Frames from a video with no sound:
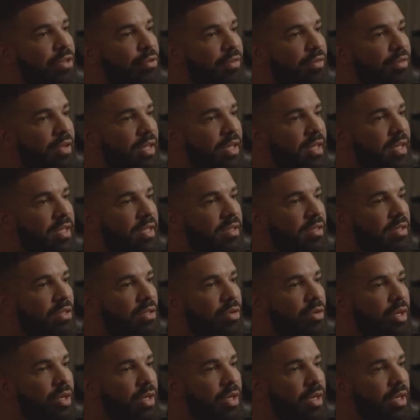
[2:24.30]
you feel
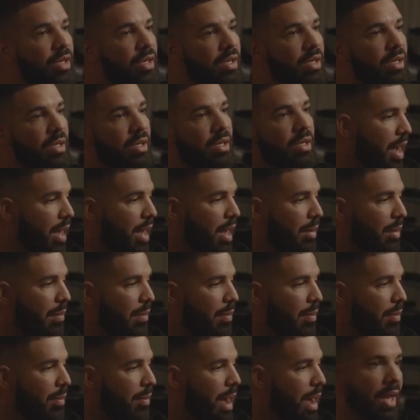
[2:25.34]
excluded. My
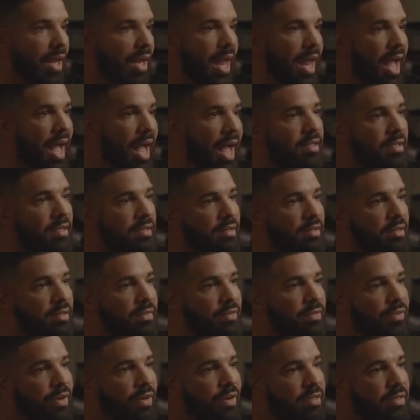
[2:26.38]
my blackest
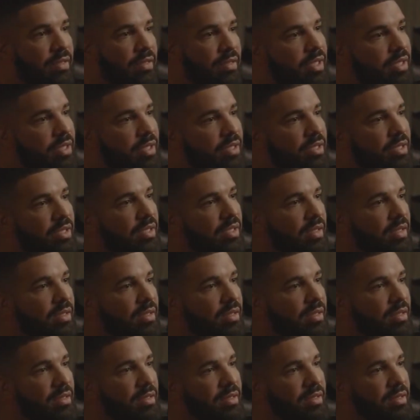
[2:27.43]
friends can be just
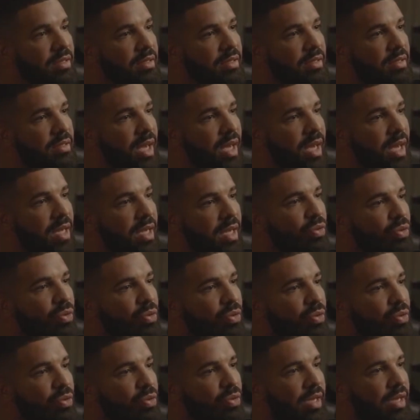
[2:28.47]
as as
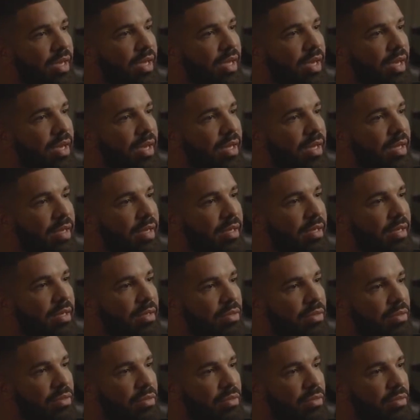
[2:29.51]
cruel. On the other hand,
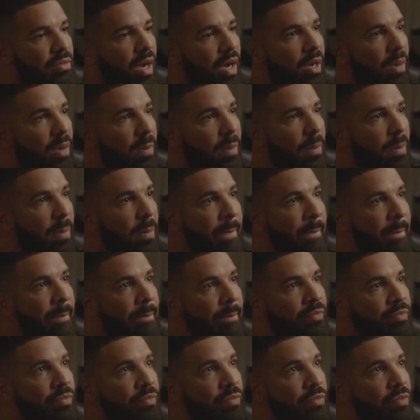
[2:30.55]
um,
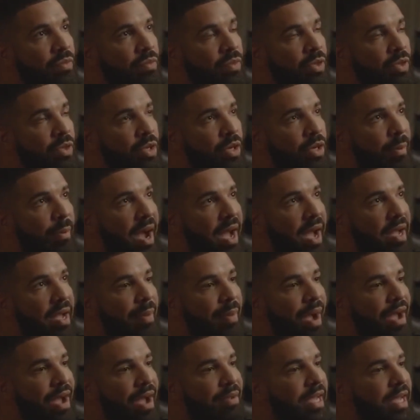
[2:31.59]
you know, by
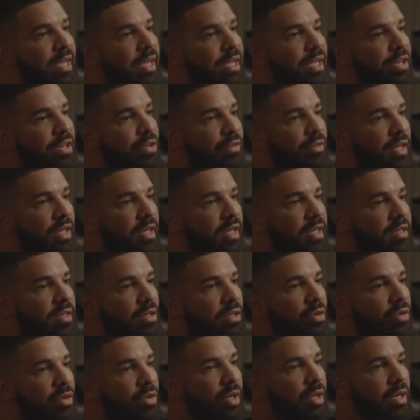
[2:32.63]
by making you feel
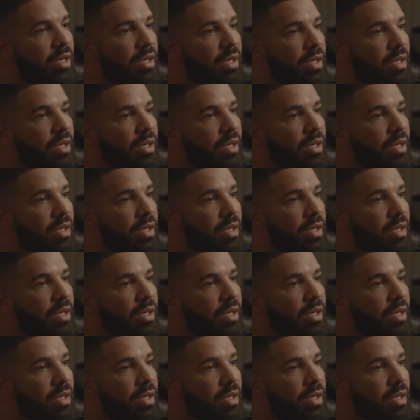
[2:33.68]
excluded,